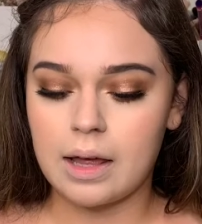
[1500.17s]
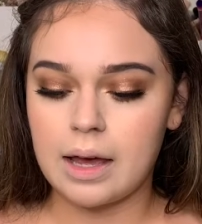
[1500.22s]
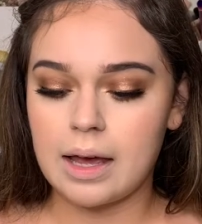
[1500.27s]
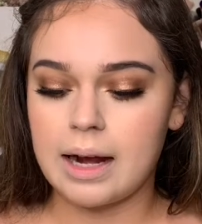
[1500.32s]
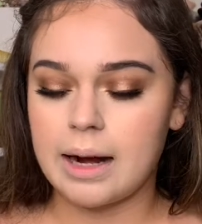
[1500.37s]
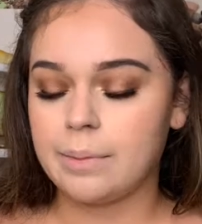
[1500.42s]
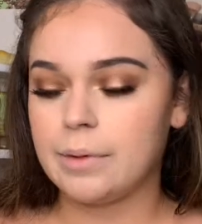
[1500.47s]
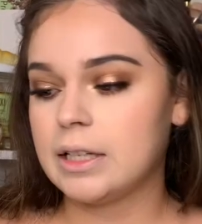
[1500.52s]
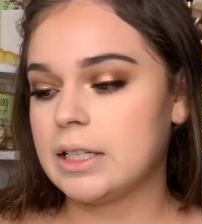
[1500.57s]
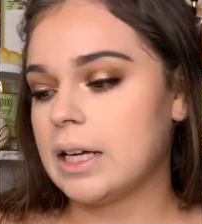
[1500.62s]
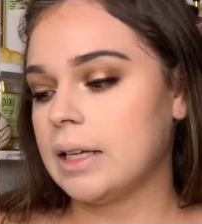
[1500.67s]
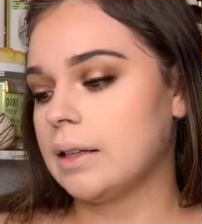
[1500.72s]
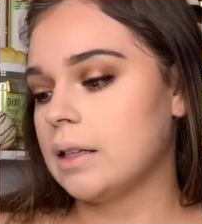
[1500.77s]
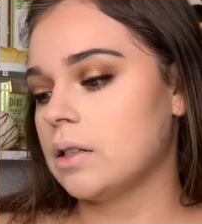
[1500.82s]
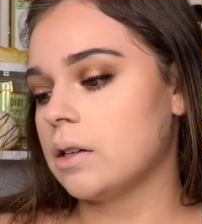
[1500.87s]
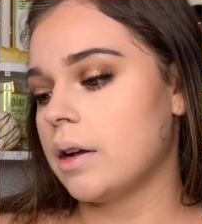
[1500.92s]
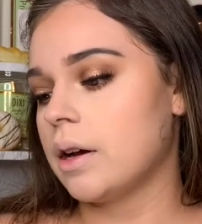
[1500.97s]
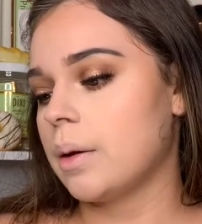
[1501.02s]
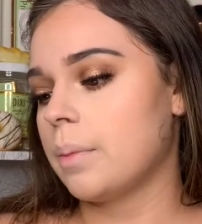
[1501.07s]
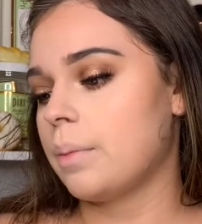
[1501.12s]
and I'm going to take this
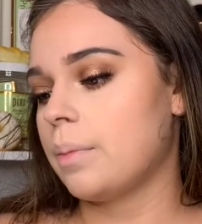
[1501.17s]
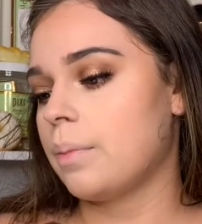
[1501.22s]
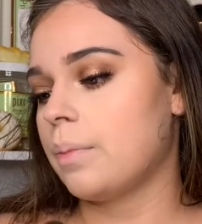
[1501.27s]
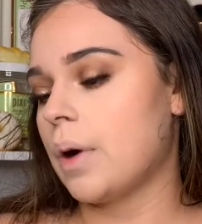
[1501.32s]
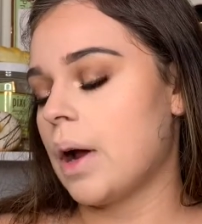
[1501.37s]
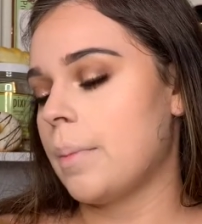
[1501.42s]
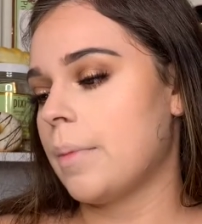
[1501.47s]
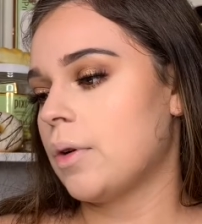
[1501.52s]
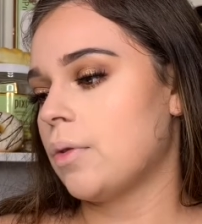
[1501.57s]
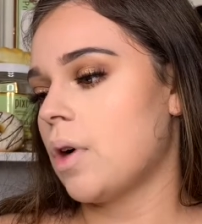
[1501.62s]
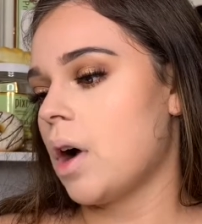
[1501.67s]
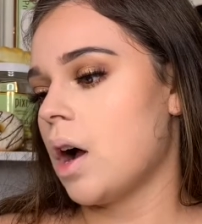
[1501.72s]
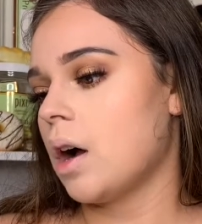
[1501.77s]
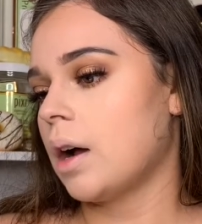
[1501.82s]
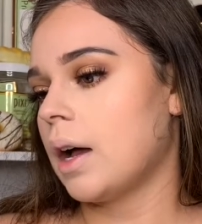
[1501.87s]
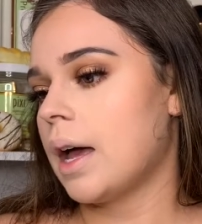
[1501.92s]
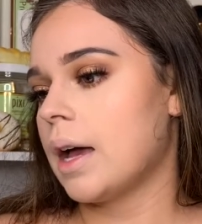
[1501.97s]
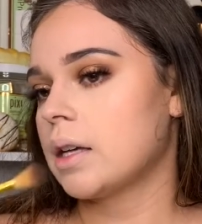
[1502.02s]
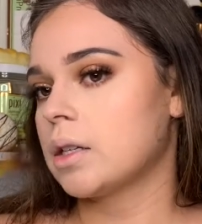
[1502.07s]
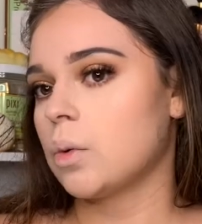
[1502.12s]
on a Bretman Rock
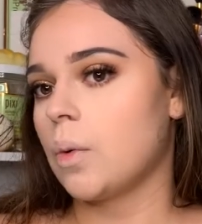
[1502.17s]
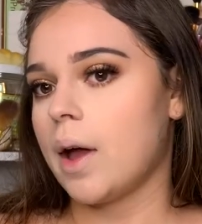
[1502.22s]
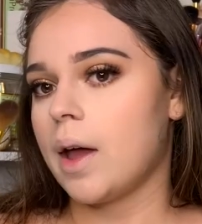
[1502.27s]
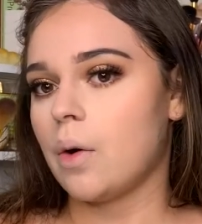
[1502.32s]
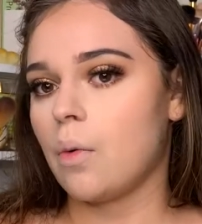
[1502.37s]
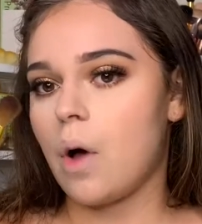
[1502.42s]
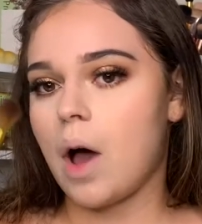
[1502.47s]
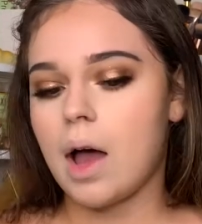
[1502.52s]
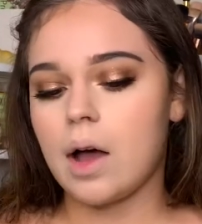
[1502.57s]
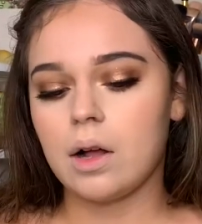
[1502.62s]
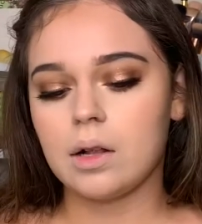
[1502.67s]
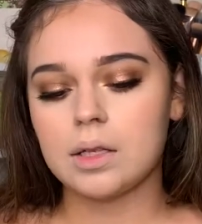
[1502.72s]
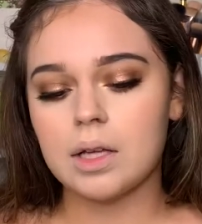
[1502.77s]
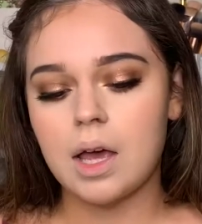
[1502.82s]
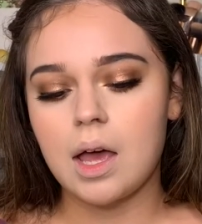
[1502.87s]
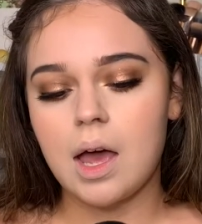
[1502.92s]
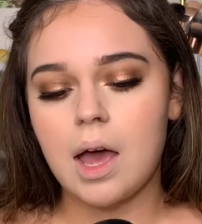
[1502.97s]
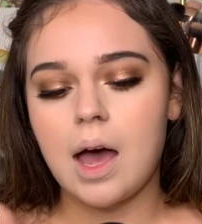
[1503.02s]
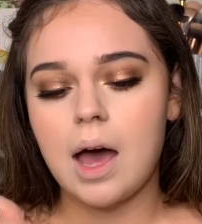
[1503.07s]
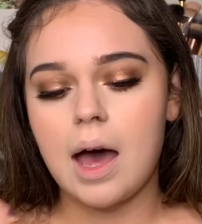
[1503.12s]
X Wet n Wild
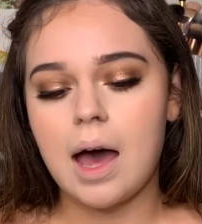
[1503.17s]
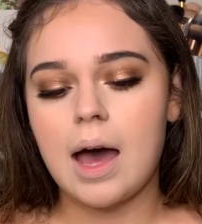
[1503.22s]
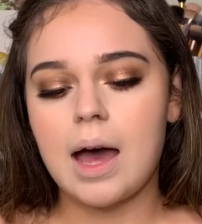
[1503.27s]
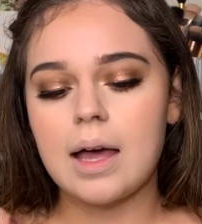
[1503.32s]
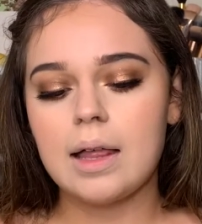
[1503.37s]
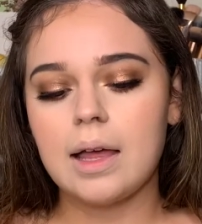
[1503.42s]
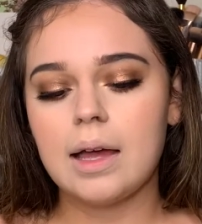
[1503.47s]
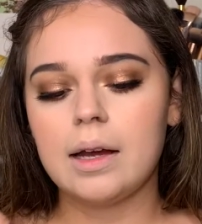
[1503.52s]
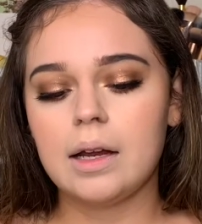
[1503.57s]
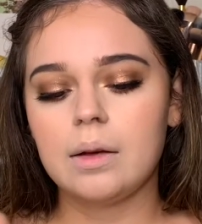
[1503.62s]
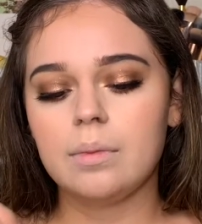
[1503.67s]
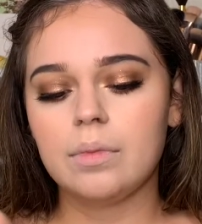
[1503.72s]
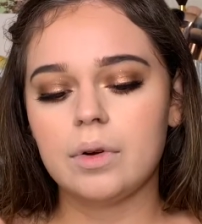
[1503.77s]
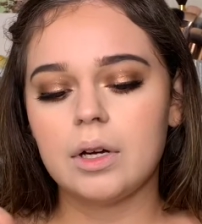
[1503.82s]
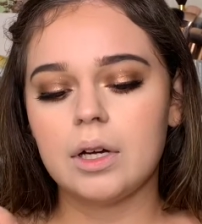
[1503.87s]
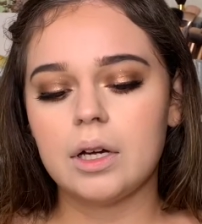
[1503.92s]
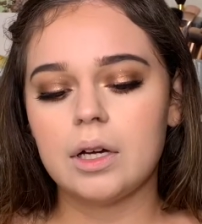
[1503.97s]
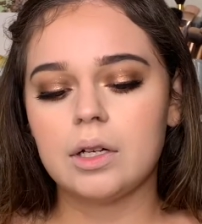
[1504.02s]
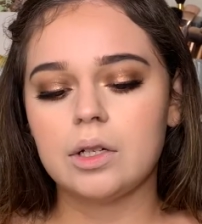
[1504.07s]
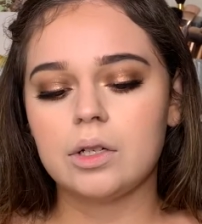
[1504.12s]
highlighting
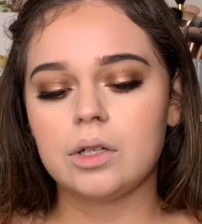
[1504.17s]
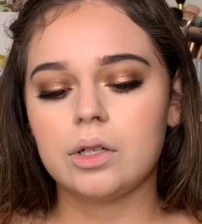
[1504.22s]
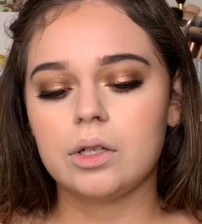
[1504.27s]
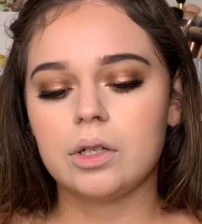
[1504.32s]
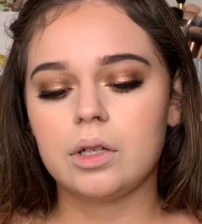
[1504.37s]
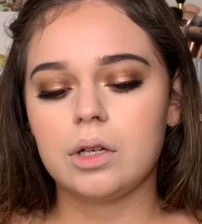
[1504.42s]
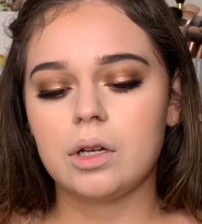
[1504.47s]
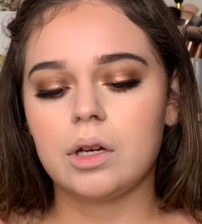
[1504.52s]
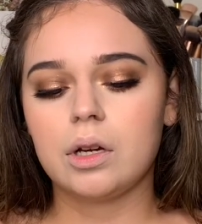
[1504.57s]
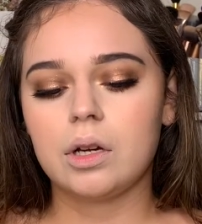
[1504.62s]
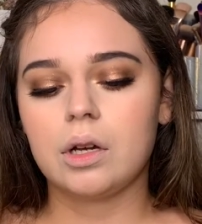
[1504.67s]
brush.